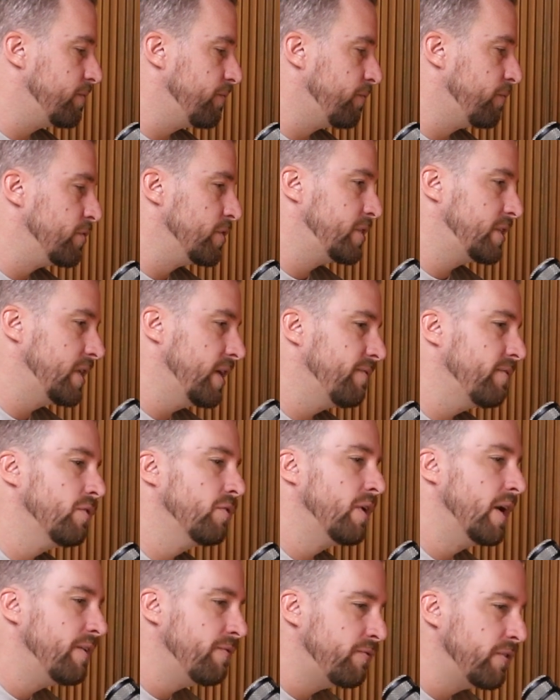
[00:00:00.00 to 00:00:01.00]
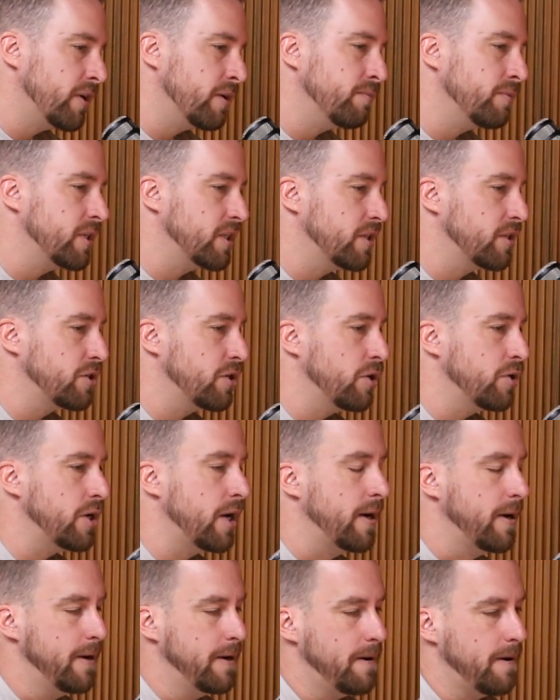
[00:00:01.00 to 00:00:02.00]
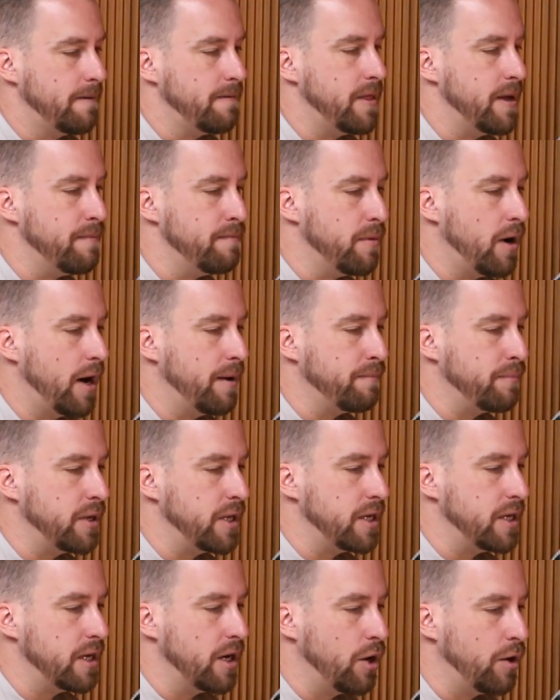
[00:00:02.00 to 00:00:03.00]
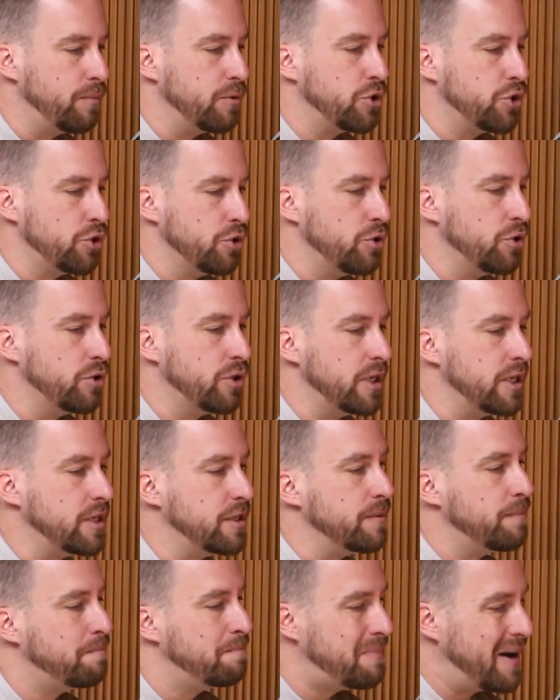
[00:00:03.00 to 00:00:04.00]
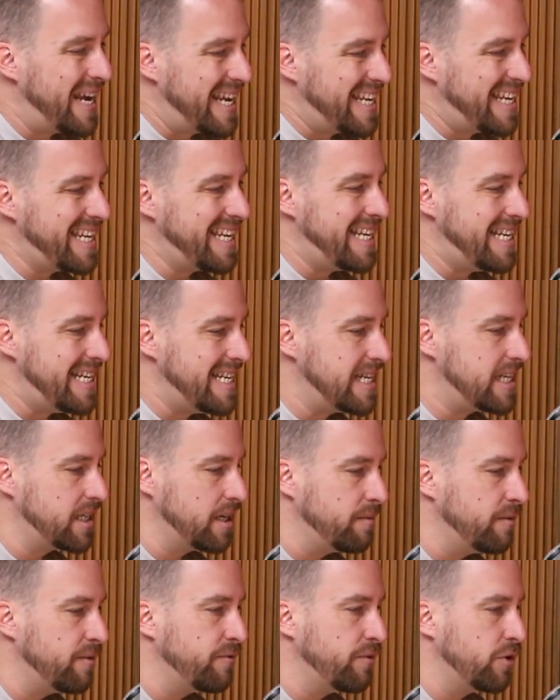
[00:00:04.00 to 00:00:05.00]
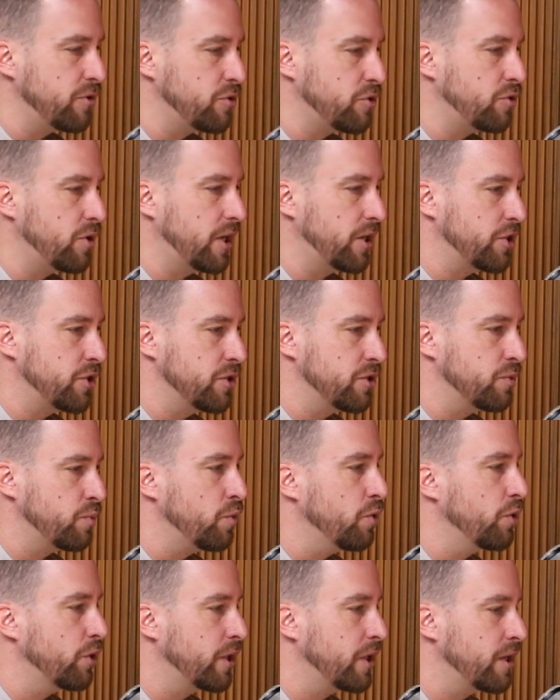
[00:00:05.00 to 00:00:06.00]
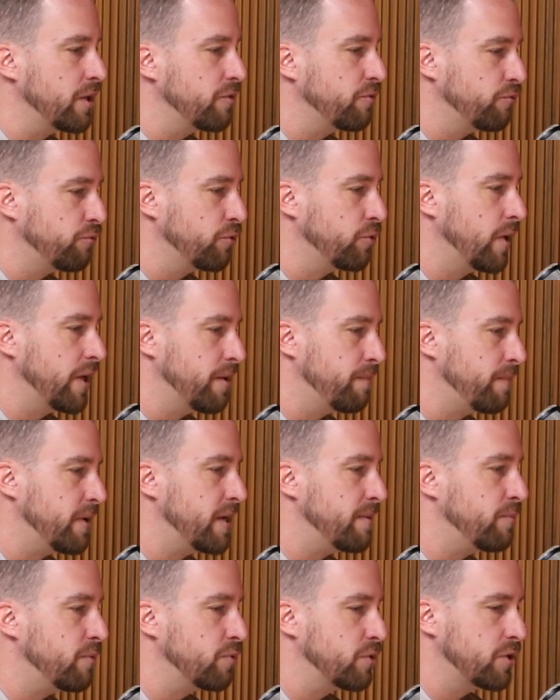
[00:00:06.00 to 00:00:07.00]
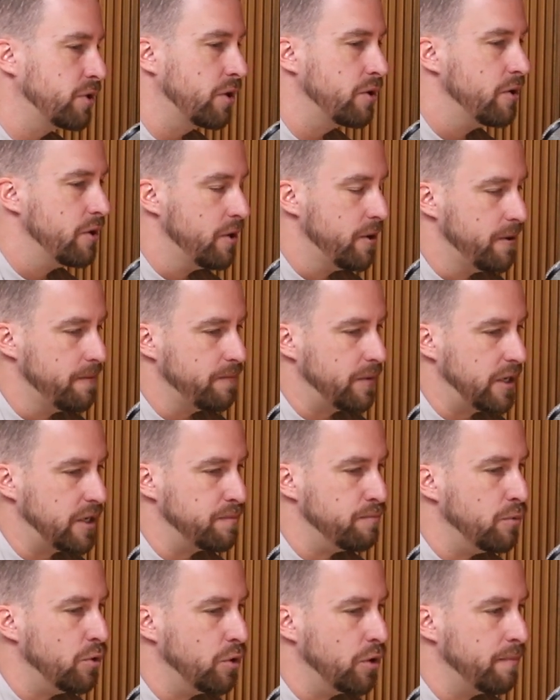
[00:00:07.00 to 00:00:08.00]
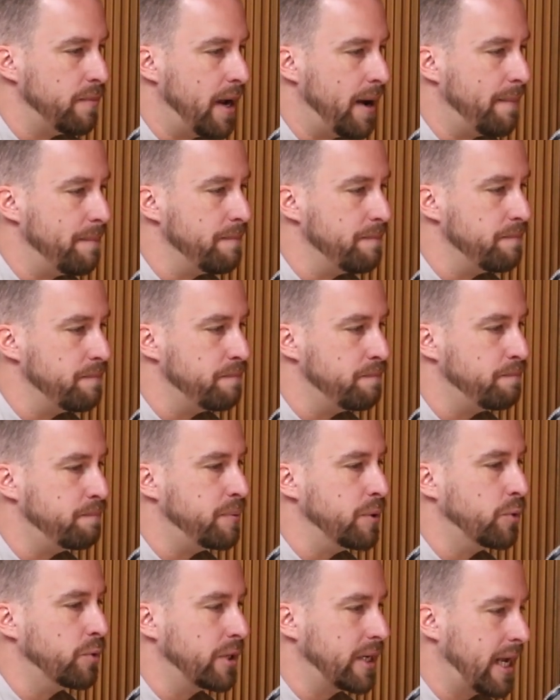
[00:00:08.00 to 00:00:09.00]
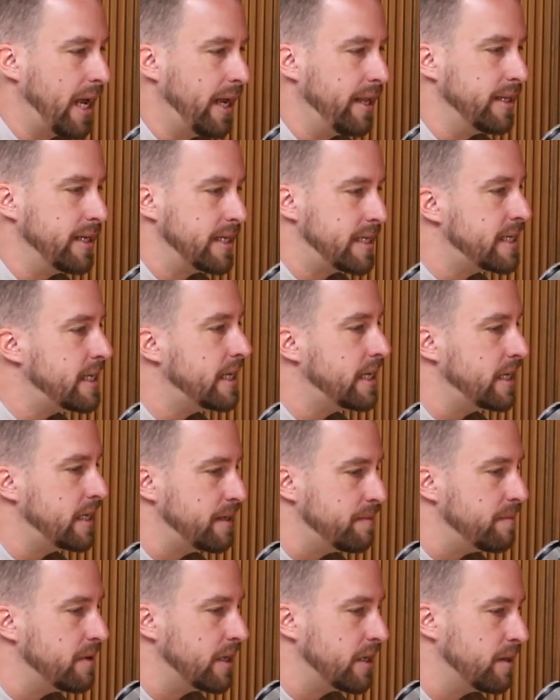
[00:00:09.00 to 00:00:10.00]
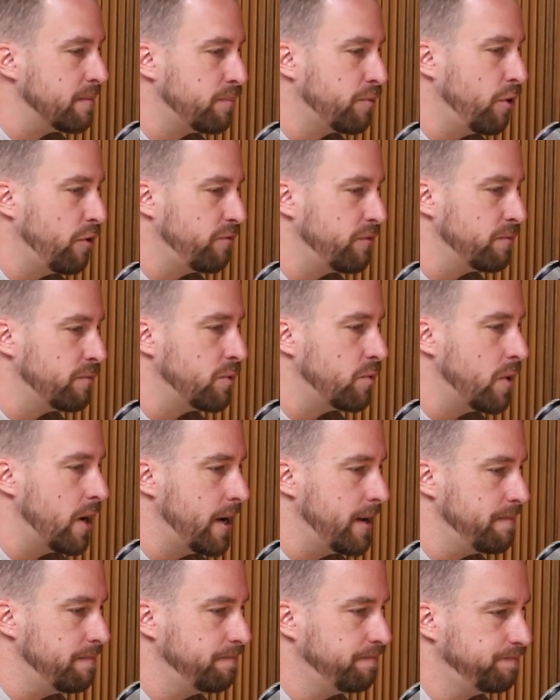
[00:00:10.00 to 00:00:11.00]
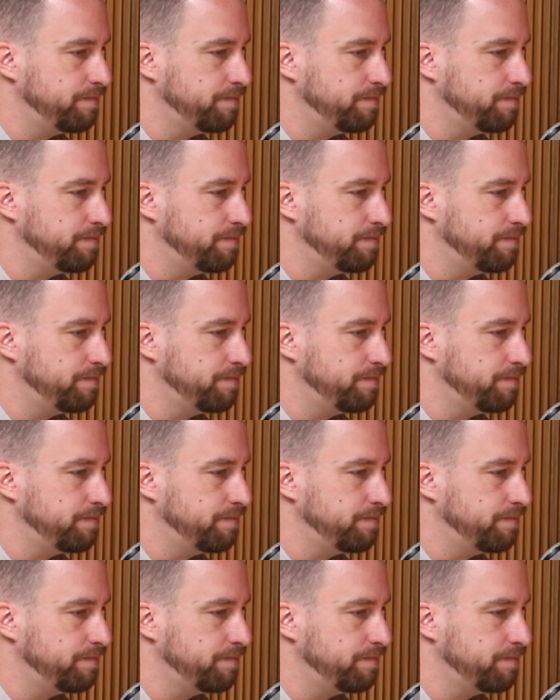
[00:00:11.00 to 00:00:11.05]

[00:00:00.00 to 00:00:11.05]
for a 7 or 8-figure business owner, there might be opportunity to bake in some of those structures working through other people. So it's more about building out their team in a profitable way.